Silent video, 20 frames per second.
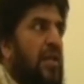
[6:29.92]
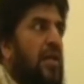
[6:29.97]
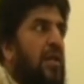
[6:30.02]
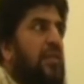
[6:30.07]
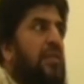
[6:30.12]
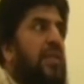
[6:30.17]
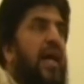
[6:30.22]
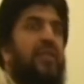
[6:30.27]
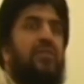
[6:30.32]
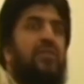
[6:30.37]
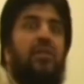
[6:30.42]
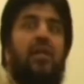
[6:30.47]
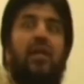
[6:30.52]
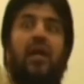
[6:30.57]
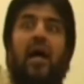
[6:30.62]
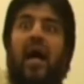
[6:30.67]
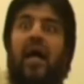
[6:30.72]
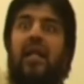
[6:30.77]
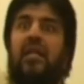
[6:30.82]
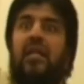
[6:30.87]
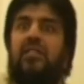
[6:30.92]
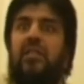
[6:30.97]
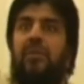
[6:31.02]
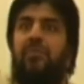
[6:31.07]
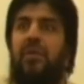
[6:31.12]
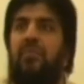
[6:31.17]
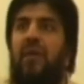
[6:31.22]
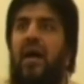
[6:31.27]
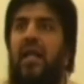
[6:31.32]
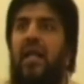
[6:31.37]
That Anas
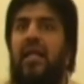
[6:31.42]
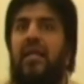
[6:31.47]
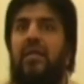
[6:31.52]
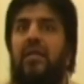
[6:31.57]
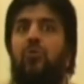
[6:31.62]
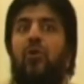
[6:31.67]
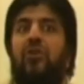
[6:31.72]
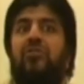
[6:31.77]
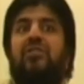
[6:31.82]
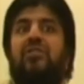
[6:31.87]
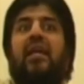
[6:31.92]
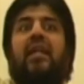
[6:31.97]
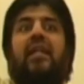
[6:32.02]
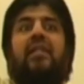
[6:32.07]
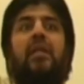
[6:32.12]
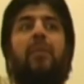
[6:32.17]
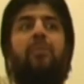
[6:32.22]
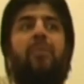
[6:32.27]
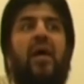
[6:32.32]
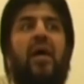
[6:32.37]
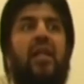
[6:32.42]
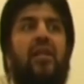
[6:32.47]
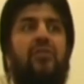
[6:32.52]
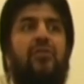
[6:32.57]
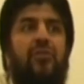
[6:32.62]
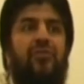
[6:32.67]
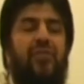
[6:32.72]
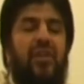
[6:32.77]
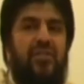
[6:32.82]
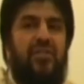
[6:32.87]
ibn Malik was there in the palace
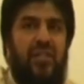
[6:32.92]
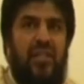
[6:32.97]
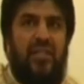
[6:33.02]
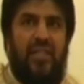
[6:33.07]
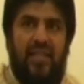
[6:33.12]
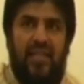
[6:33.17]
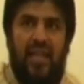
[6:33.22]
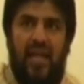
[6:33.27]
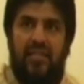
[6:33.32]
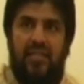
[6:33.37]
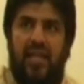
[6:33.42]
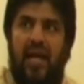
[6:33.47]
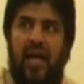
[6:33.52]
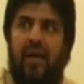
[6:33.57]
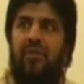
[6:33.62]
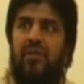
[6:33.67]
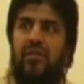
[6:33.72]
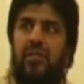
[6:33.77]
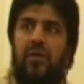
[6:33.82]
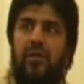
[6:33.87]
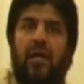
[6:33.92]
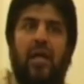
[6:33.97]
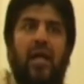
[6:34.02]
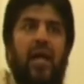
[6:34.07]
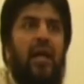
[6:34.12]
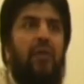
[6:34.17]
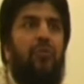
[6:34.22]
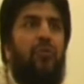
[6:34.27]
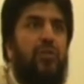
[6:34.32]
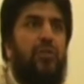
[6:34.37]
of Yazid at that time when the
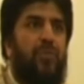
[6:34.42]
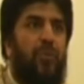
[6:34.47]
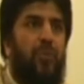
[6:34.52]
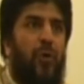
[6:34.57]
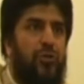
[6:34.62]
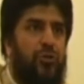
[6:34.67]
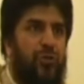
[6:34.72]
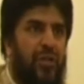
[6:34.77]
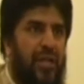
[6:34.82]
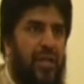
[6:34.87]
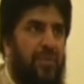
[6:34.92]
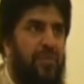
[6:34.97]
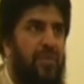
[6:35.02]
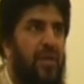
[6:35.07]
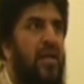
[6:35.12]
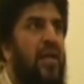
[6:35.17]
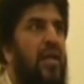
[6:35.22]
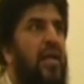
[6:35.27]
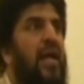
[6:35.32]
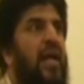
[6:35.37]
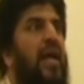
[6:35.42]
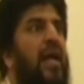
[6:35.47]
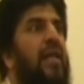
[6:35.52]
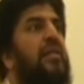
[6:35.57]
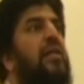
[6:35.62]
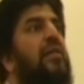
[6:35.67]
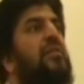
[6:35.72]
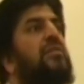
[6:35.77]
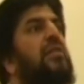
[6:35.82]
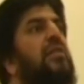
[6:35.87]
head was brought to him. And
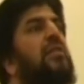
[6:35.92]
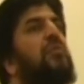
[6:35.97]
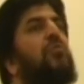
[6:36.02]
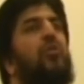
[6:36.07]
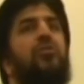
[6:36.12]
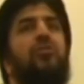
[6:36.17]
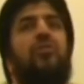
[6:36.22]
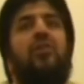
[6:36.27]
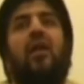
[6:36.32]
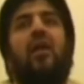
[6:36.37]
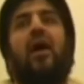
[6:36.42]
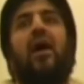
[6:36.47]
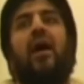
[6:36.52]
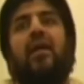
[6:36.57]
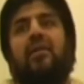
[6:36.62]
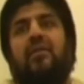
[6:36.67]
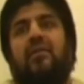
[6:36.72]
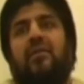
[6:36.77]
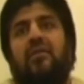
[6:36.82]
Yazid was crying.